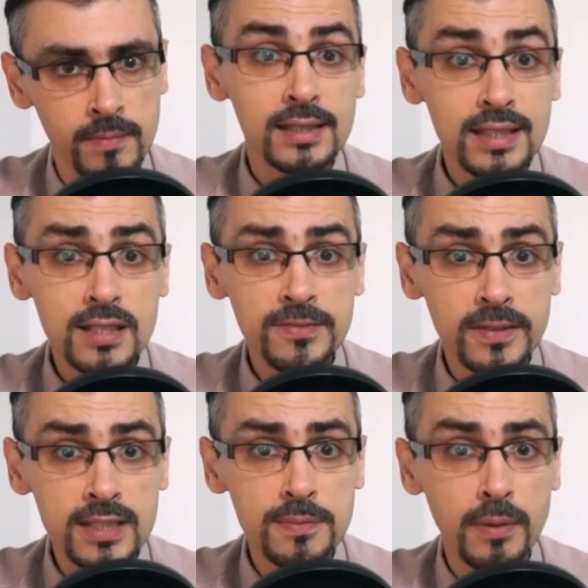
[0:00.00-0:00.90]
This
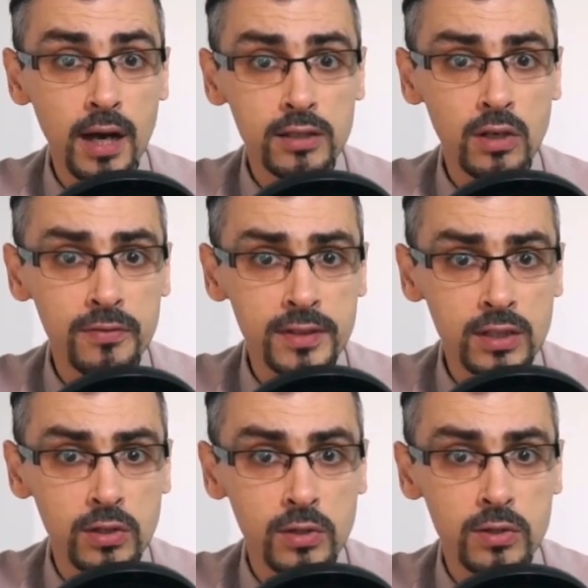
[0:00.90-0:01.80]
first part of the
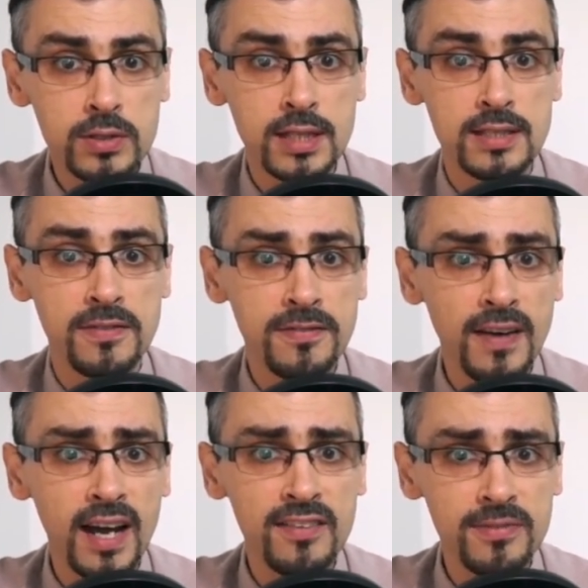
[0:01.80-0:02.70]
course is a
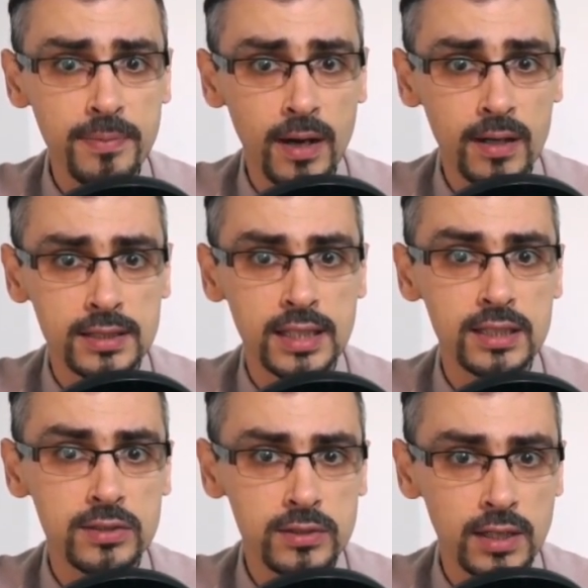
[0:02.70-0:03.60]
5-part
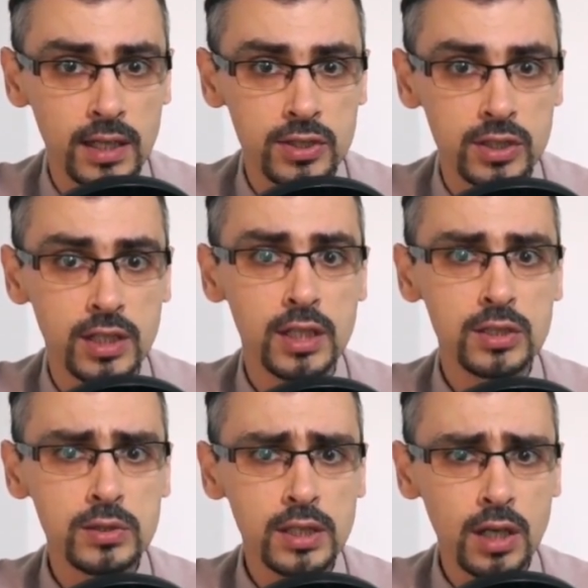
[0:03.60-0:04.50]
introduction
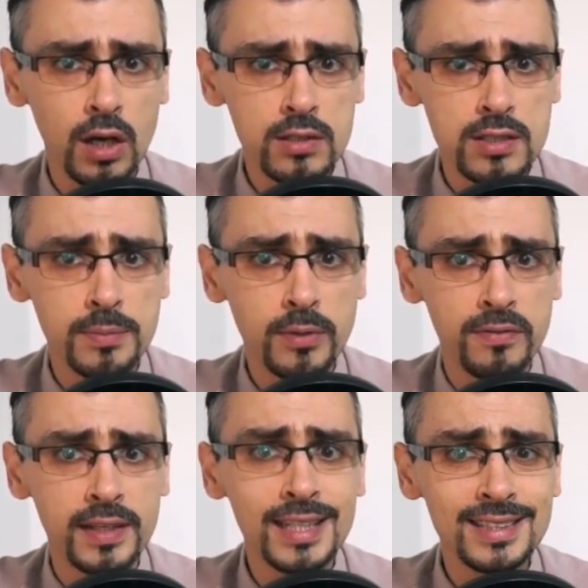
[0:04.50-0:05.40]
to the concept
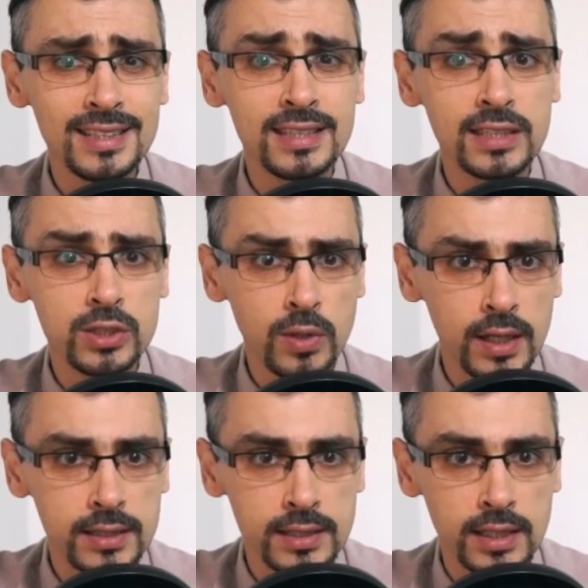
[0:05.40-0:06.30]
of
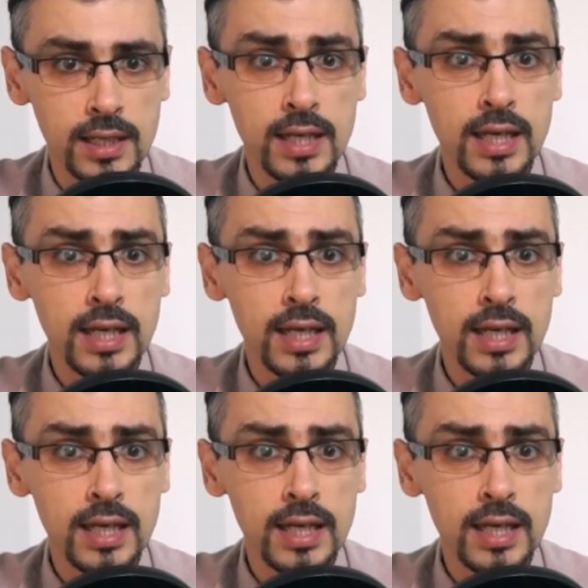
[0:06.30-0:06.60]
intertextuality,